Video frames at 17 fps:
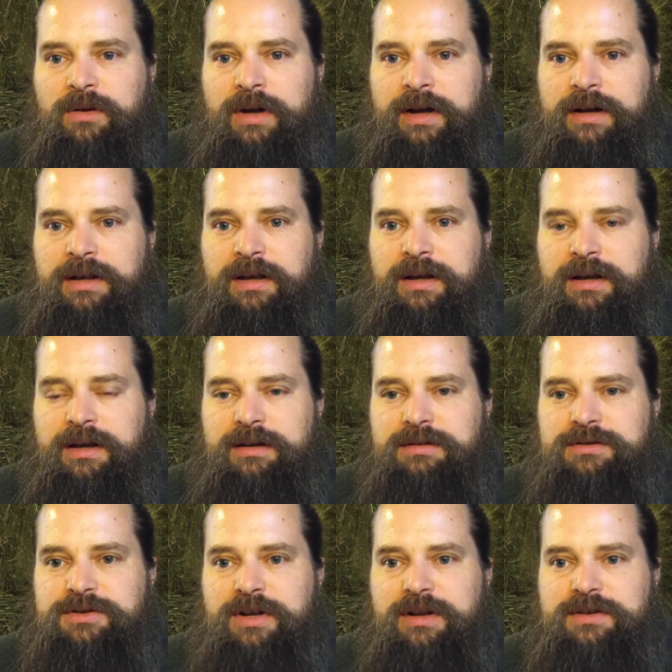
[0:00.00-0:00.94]
how
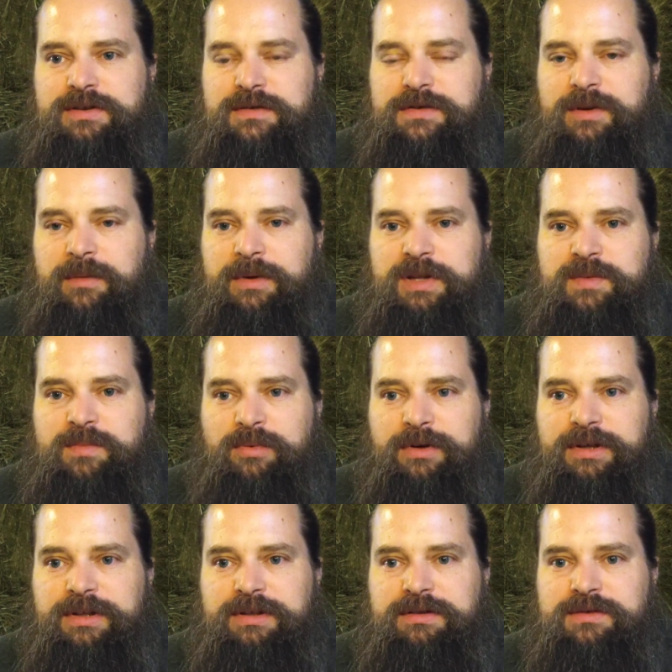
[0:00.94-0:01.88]
to judge if somebody's
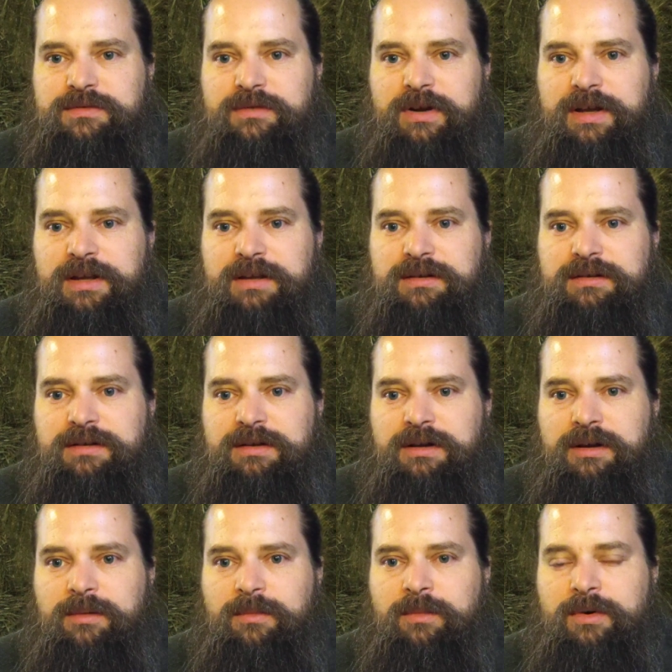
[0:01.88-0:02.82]
breathing's right.
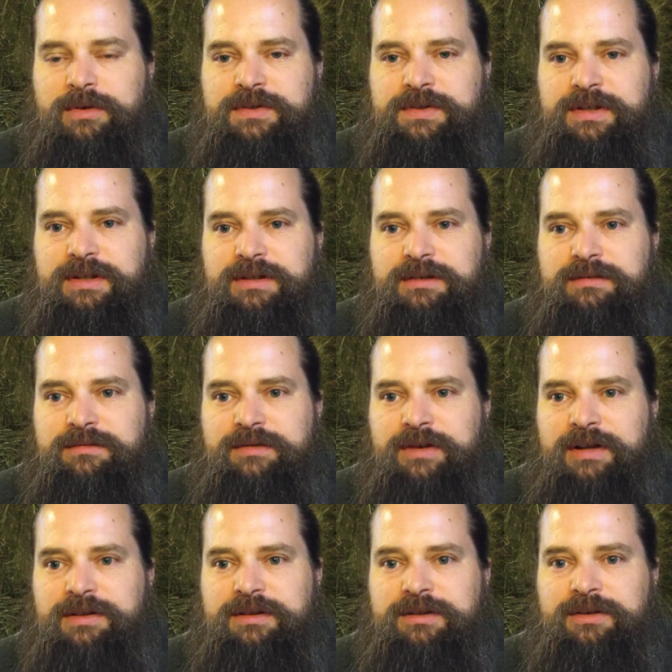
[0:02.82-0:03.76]
We're seeing
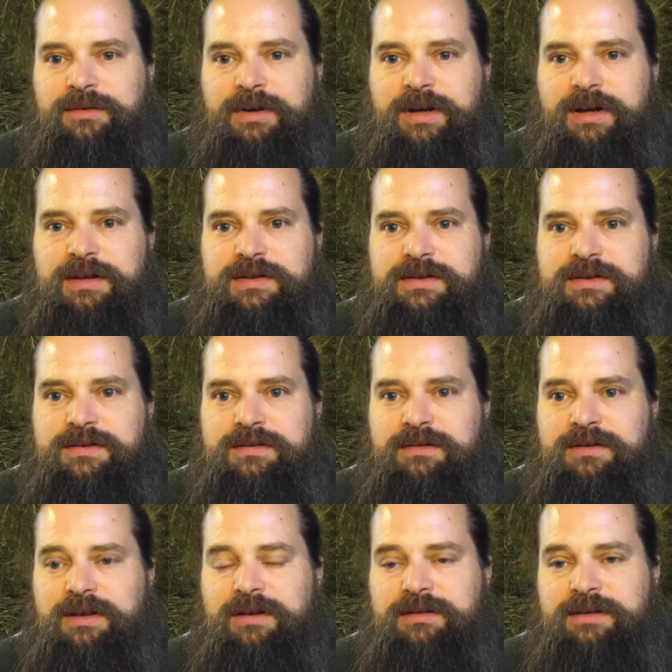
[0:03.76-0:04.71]
around the U.S.
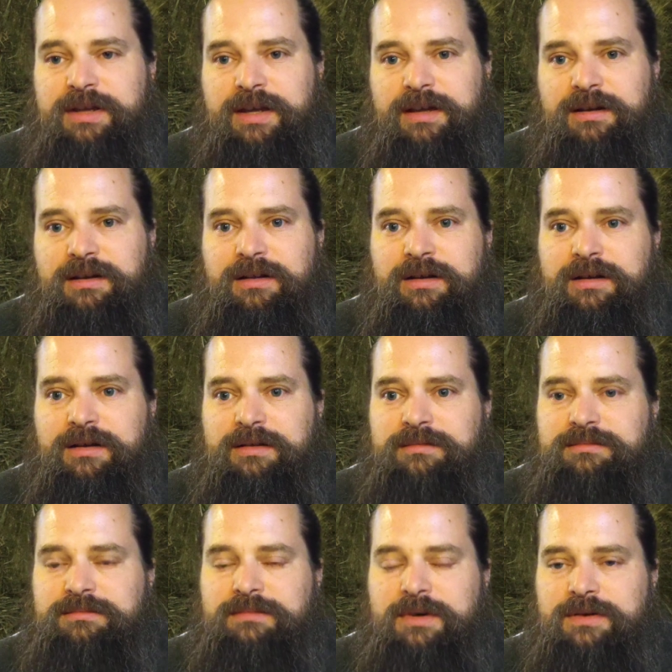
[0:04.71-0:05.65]
and Canada
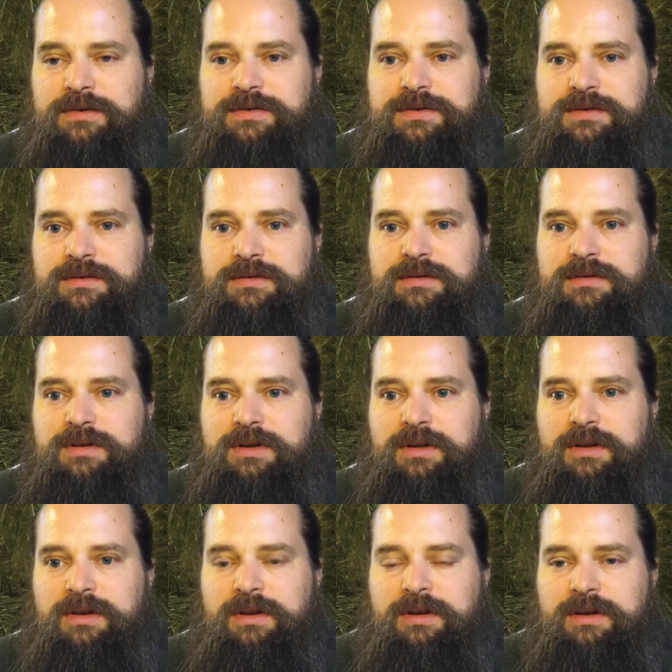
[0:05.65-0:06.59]
and most
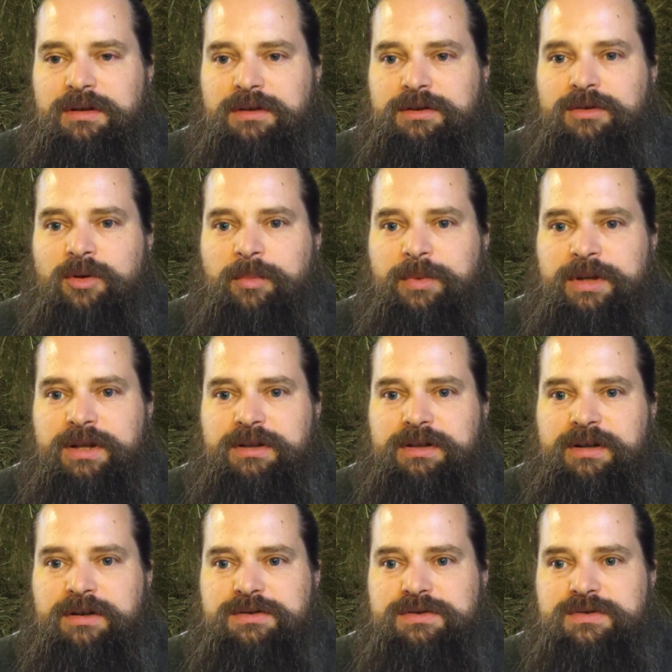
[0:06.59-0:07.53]
European
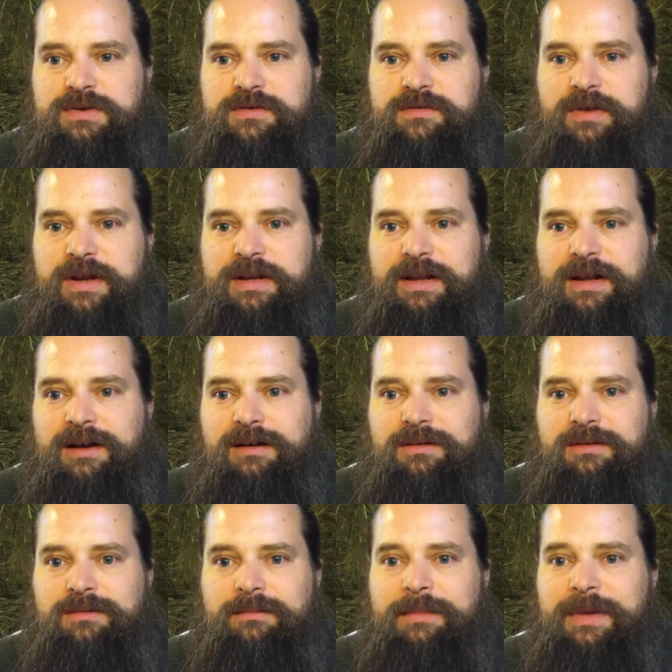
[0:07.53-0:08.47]
countries right
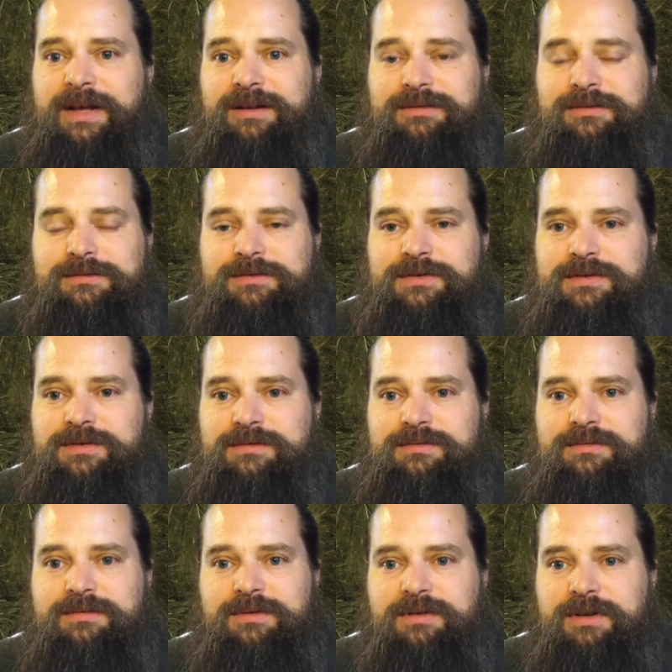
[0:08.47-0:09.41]
now, medicals,
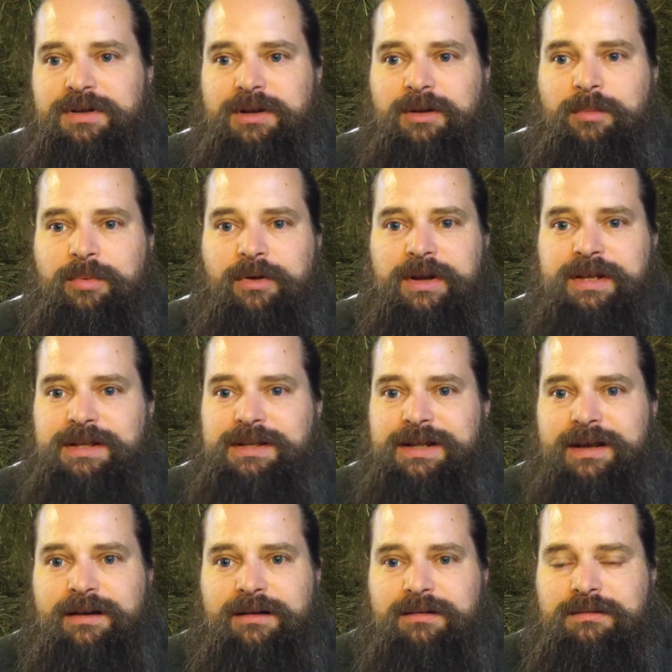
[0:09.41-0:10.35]
breaking
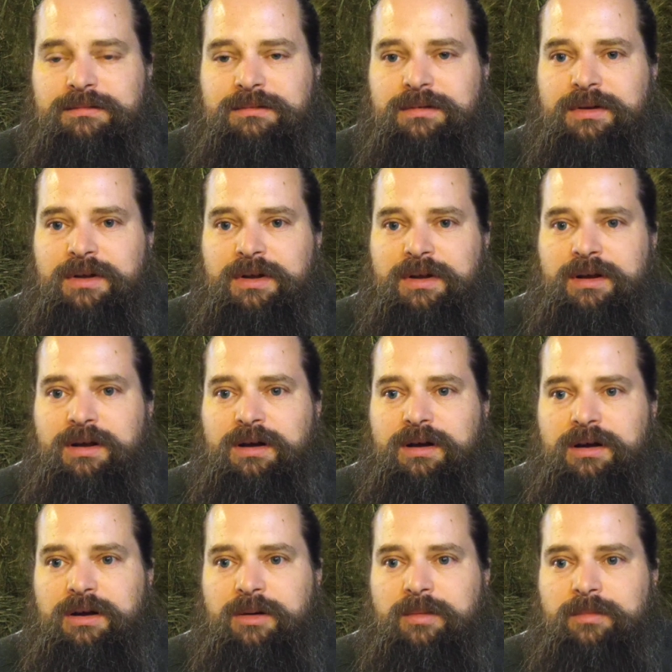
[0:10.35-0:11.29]
down.
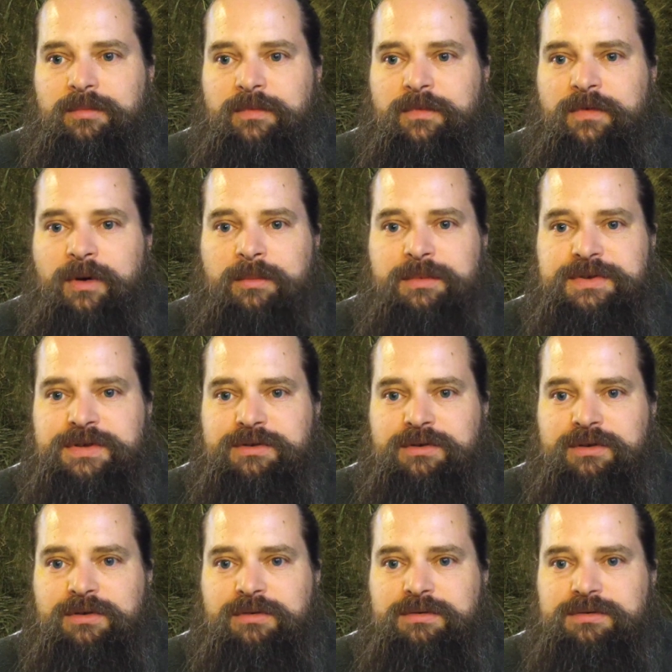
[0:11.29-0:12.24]

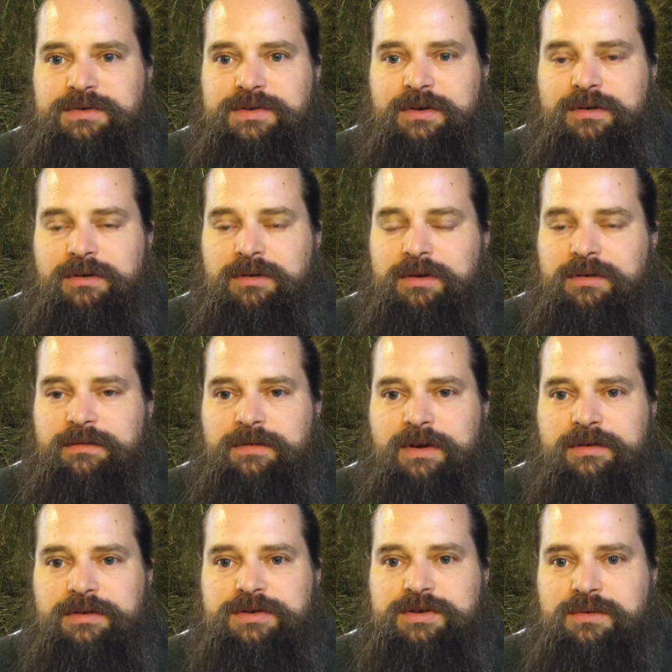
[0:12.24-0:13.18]
Pharmaceuticals are in
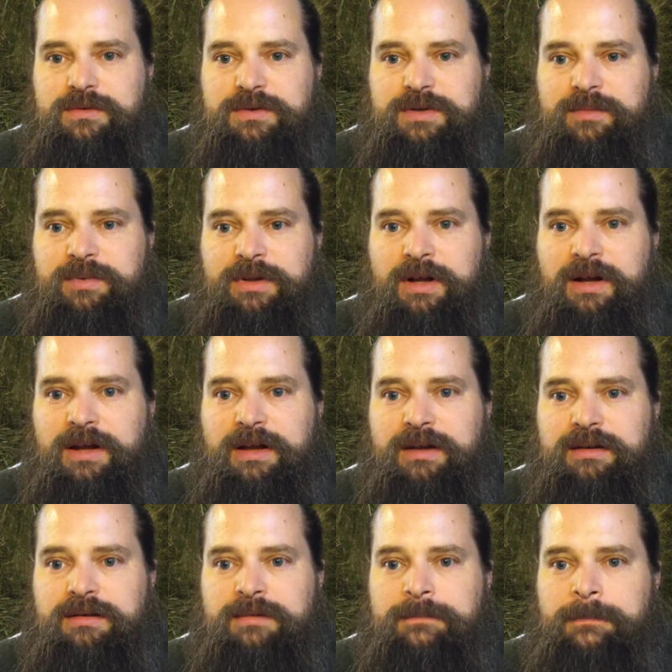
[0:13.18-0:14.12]
very short supply.